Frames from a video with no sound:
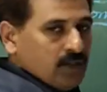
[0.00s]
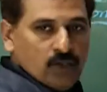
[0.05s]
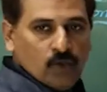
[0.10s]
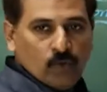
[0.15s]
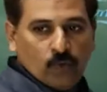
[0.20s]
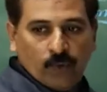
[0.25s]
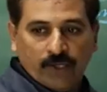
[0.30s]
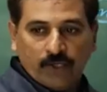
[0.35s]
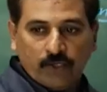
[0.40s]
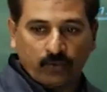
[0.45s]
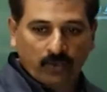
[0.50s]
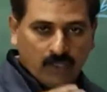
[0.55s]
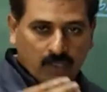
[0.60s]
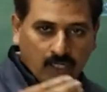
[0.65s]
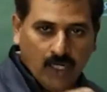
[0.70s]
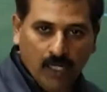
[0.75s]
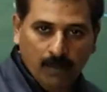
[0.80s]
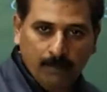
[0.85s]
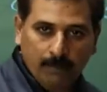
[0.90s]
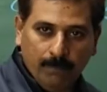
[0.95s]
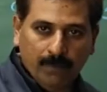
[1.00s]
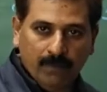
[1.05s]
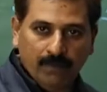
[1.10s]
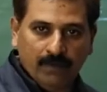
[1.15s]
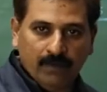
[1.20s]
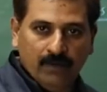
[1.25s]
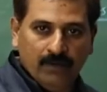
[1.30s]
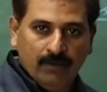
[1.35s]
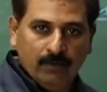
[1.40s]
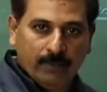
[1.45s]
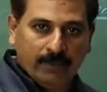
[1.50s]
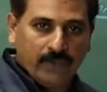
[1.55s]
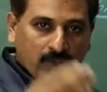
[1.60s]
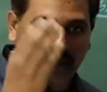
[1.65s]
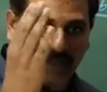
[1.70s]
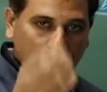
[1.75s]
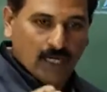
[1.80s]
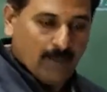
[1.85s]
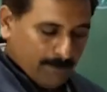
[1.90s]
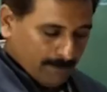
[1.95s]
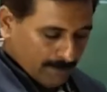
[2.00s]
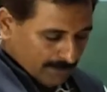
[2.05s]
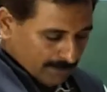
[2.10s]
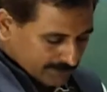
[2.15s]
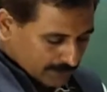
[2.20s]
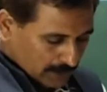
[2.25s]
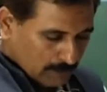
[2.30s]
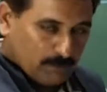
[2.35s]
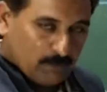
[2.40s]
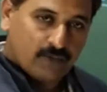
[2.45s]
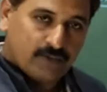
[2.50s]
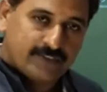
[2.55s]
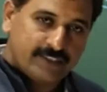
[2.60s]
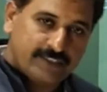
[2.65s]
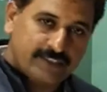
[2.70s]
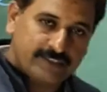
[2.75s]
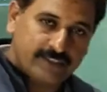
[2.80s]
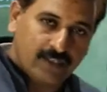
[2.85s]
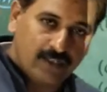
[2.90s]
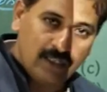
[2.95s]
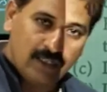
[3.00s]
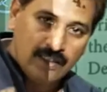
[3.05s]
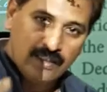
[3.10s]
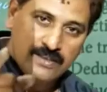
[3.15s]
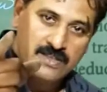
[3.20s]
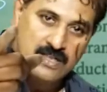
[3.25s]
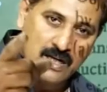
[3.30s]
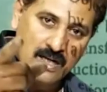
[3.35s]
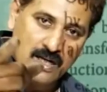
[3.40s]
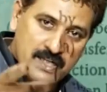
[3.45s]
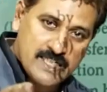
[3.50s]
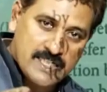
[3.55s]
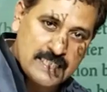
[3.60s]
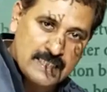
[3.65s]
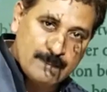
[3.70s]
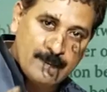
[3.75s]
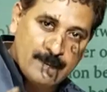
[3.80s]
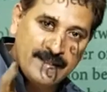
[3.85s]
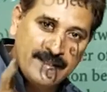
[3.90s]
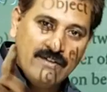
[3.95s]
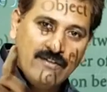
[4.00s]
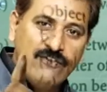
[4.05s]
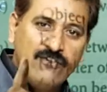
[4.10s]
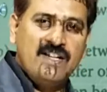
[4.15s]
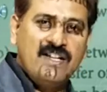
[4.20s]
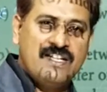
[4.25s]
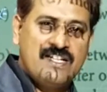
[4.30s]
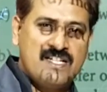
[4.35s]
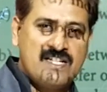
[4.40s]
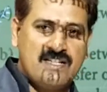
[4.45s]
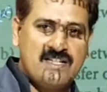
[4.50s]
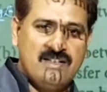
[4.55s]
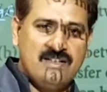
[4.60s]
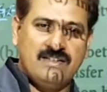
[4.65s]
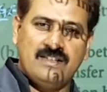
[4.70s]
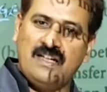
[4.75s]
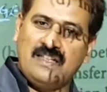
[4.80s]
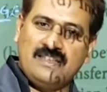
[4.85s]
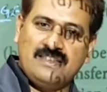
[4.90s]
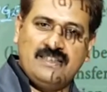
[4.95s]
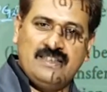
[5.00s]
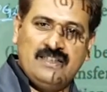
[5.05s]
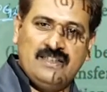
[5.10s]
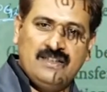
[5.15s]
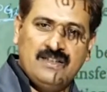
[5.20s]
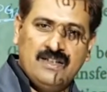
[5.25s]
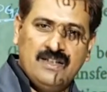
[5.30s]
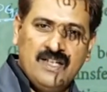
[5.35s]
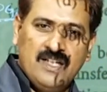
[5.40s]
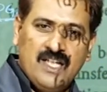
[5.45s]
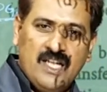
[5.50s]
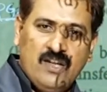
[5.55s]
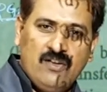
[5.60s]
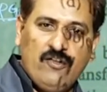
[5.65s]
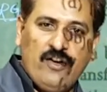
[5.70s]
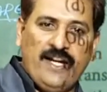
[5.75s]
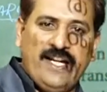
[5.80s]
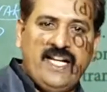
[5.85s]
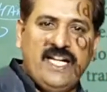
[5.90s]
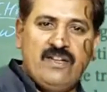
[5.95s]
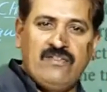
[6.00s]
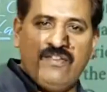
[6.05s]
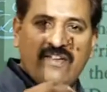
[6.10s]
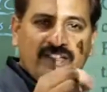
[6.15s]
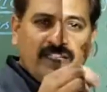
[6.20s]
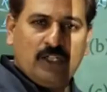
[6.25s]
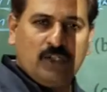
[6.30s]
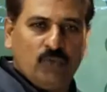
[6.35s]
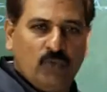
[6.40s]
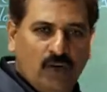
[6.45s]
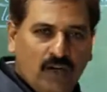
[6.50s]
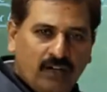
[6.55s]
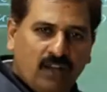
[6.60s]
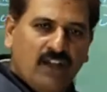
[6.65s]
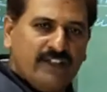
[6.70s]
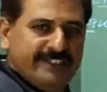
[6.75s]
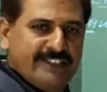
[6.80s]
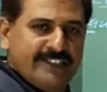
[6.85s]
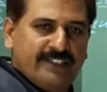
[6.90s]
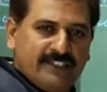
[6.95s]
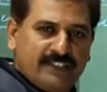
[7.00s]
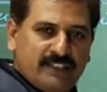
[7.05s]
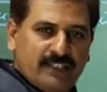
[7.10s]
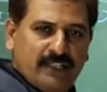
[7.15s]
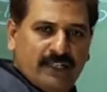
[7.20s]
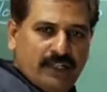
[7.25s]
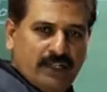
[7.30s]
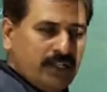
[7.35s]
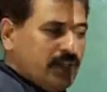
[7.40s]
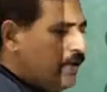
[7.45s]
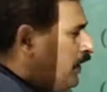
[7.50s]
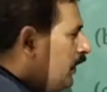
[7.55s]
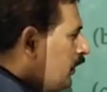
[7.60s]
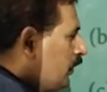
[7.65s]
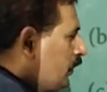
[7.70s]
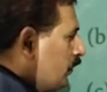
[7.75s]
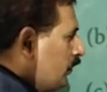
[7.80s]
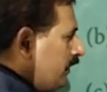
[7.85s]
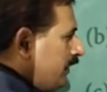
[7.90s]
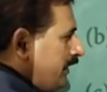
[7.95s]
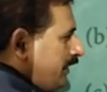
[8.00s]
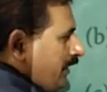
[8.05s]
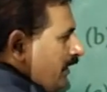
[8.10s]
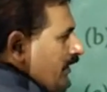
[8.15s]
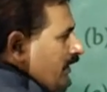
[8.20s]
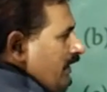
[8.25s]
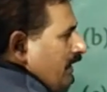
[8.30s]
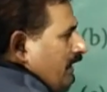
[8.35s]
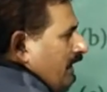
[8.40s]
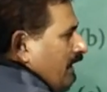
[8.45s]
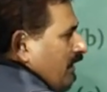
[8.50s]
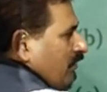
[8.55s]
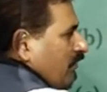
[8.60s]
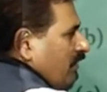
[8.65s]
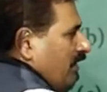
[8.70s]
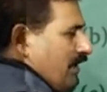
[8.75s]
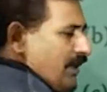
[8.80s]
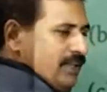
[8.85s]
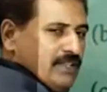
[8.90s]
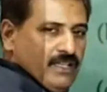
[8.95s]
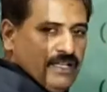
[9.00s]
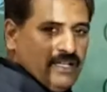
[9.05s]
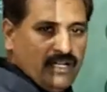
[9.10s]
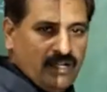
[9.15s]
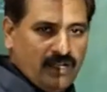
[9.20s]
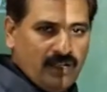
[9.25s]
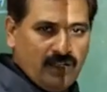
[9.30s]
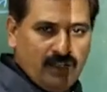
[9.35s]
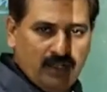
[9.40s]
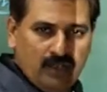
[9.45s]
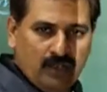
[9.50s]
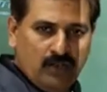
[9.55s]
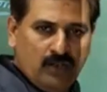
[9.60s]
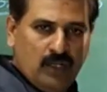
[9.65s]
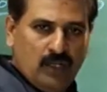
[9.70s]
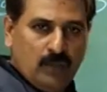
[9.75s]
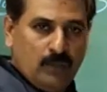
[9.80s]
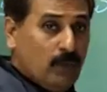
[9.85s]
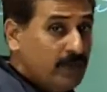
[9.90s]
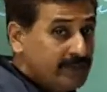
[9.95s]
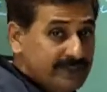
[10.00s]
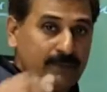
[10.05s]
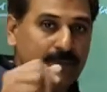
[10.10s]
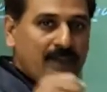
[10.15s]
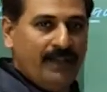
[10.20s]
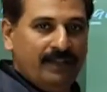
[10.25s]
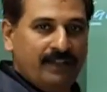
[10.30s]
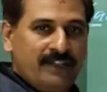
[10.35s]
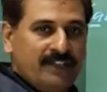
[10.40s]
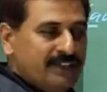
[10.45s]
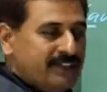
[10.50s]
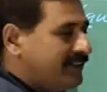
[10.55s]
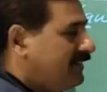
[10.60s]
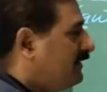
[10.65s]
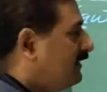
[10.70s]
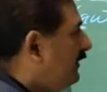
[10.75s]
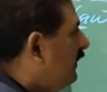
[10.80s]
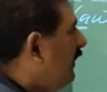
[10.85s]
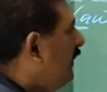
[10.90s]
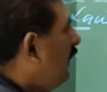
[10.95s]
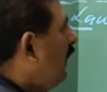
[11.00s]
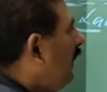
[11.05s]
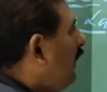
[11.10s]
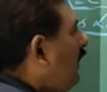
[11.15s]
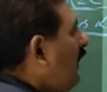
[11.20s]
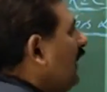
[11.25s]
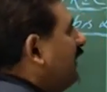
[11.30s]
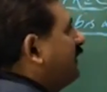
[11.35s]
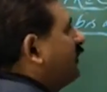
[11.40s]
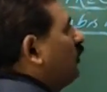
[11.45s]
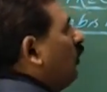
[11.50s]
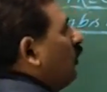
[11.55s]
When you rub, that process is called charging by friction. That's it. If I identify that word, answer is done. You need not read for other possibilities. Let's go